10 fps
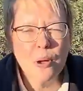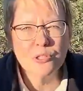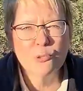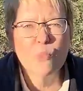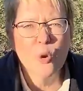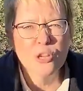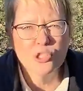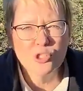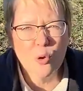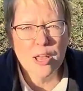much more
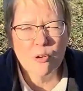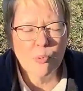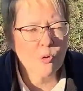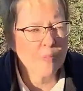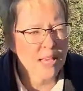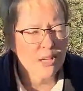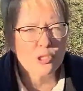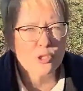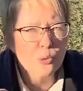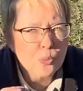enjoyable
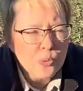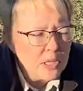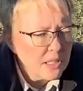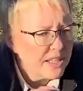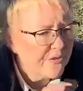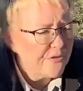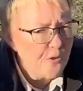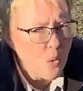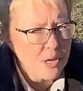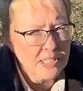because you're really
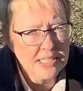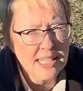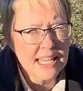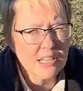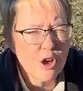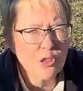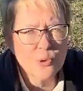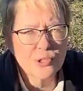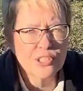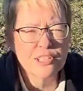focusing in on
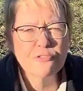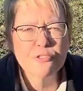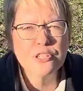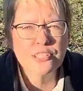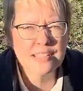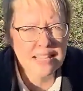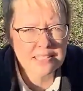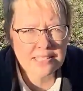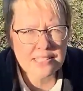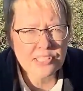those different
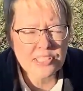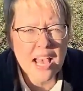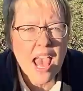senses.